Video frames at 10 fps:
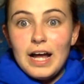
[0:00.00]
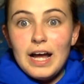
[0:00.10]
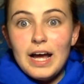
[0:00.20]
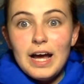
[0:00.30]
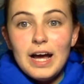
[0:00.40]

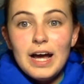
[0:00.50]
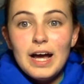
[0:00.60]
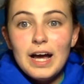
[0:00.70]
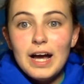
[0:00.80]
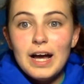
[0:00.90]

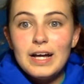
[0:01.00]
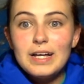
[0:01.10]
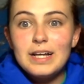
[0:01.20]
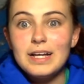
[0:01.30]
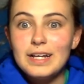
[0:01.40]

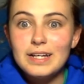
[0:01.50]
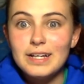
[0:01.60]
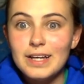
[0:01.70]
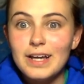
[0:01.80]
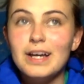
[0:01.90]

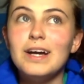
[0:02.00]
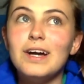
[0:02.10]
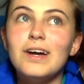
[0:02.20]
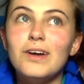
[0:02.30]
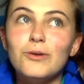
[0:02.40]

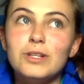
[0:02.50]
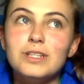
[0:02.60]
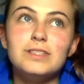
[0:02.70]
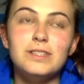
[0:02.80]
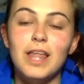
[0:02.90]
I would
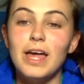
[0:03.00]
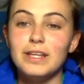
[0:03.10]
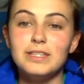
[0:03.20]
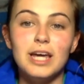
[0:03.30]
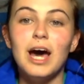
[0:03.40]
like
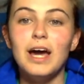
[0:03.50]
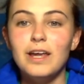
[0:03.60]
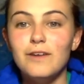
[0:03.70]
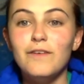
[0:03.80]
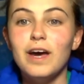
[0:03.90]
die
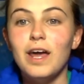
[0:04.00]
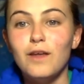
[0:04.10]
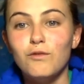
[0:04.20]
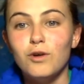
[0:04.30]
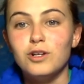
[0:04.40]
if I had
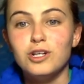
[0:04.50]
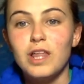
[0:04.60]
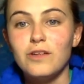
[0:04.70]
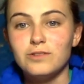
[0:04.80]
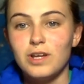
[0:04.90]
a four hundred
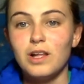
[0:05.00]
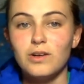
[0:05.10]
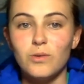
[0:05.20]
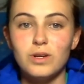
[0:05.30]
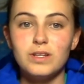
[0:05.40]
thousand dollar
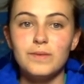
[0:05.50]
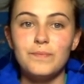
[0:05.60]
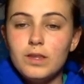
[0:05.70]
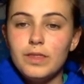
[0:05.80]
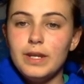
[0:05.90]
horse.
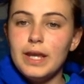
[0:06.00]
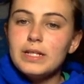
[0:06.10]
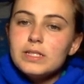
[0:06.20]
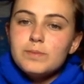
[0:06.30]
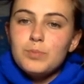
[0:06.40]
The
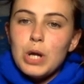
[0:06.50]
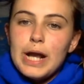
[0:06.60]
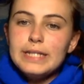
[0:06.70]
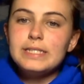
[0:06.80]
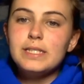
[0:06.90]
next
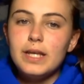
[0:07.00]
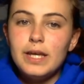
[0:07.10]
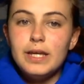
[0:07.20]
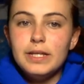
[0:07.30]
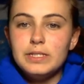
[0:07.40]
price
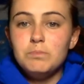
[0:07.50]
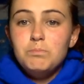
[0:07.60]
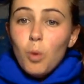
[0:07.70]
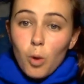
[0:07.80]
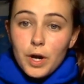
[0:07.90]
is
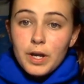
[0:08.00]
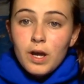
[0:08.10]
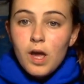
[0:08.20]
board,